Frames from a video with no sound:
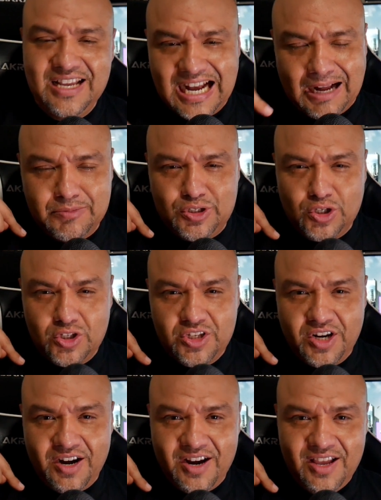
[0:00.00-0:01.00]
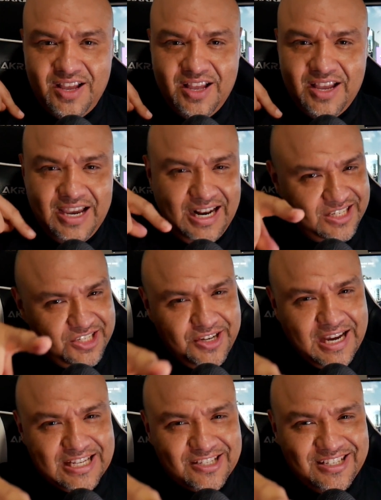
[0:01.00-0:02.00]
I'm Joster, and I'll see you
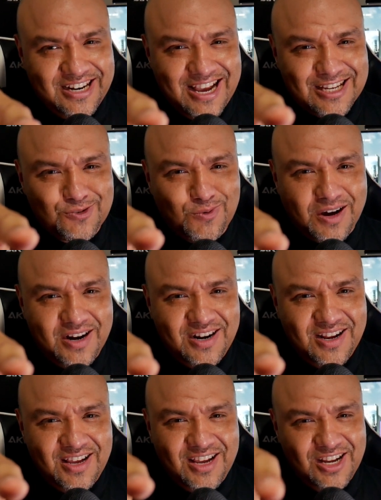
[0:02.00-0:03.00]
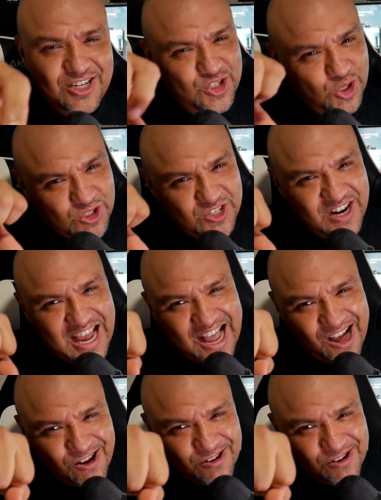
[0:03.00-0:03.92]
guys on the next one. Joster out.